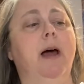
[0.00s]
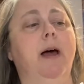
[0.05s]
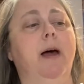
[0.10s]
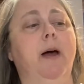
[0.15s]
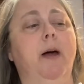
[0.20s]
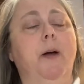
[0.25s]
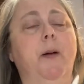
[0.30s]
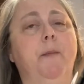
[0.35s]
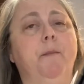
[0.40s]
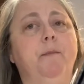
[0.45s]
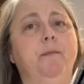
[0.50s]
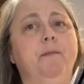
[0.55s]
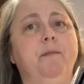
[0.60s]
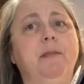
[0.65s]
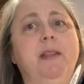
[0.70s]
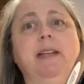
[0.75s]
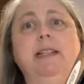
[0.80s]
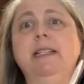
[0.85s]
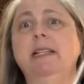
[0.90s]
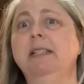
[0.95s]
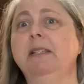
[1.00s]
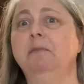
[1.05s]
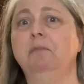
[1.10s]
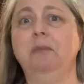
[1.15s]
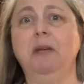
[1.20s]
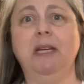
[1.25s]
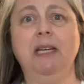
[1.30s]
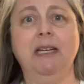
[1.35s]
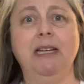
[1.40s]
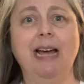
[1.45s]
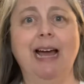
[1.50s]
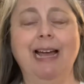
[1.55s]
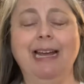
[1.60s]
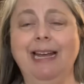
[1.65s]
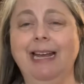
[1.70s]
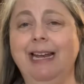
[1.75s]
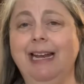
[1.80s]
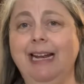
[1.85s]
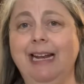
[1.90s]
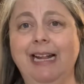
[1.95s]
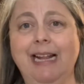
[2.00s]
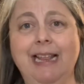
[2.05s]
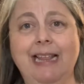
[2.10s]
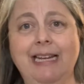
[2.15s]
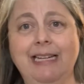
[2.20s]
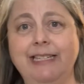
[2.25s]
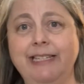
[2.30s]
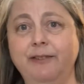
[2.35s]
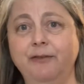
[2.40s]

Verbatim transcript: Um, that doesn't mean I get anything